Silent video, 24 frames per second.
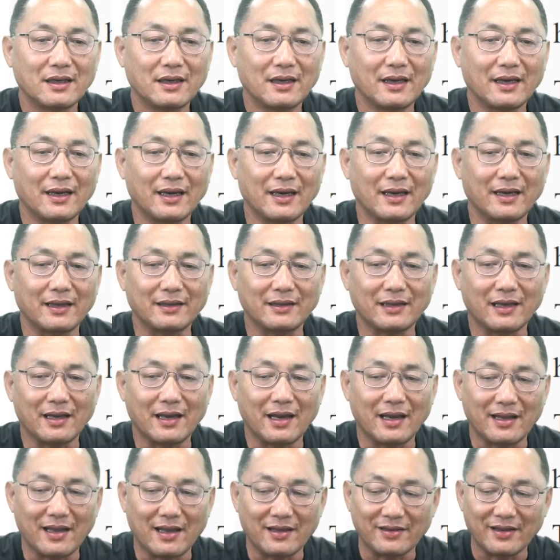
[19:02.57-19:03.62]

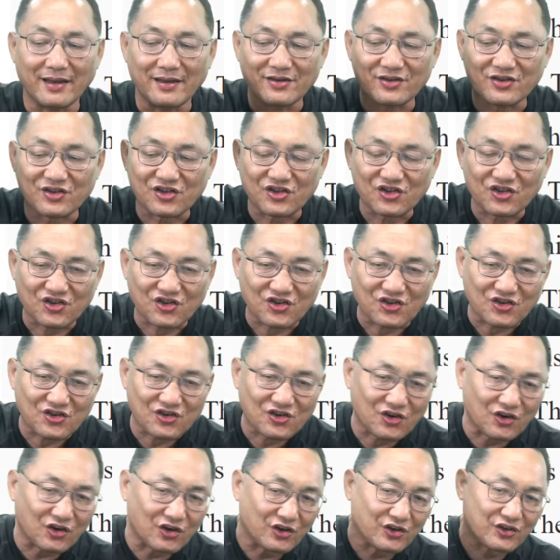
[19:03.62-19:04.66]
and they
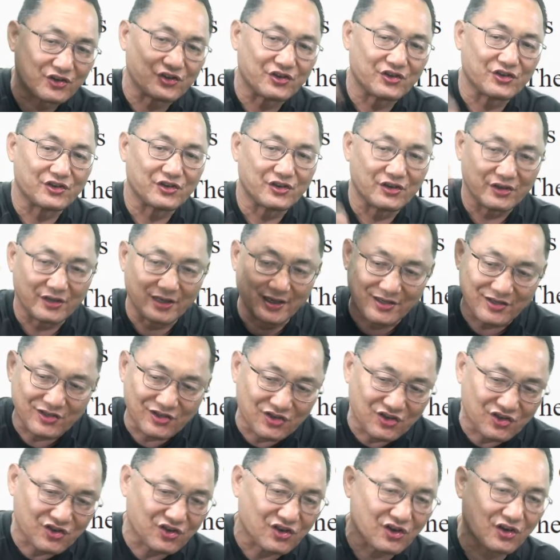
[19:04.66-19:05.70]
scourge
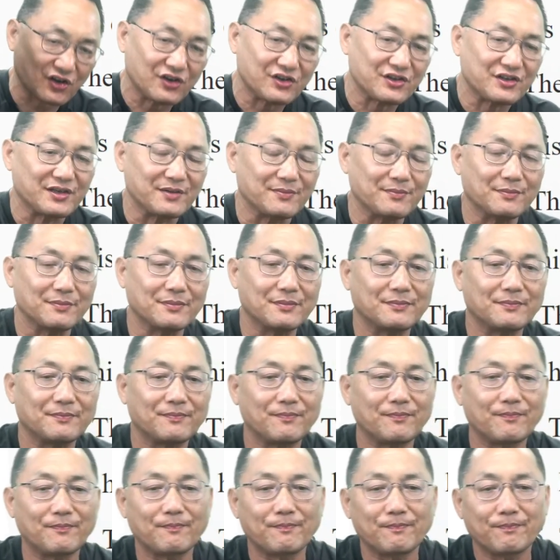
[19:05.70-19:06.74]
him,
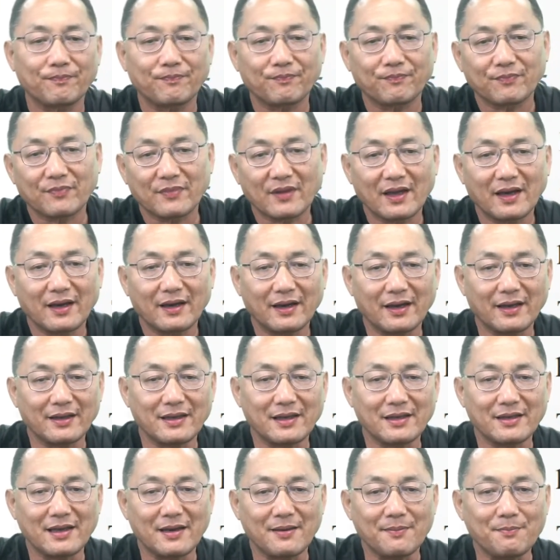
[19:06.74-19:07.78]
and
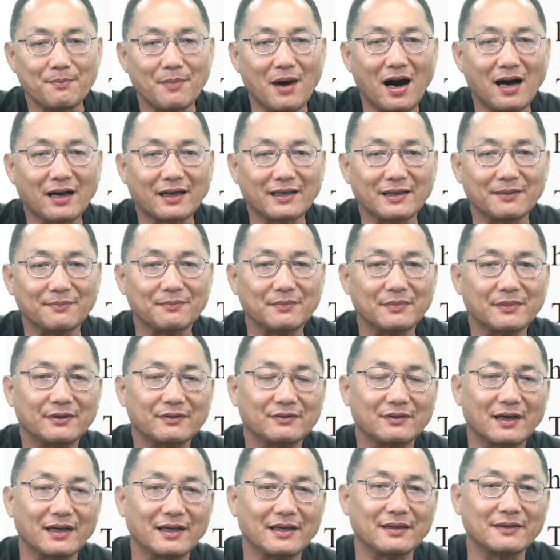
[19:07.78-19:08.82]
they mock him,
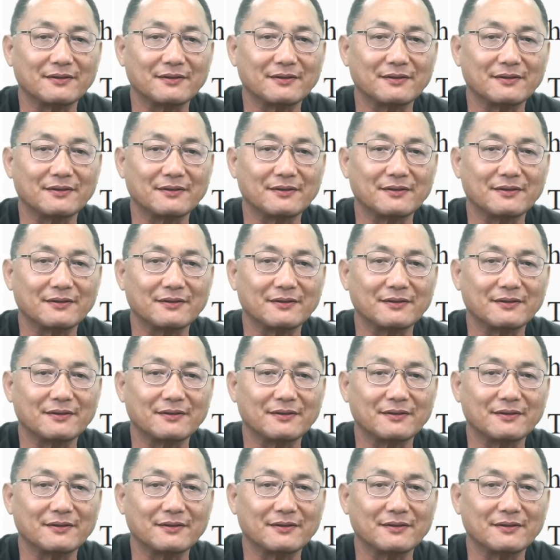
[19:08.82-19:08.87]
right?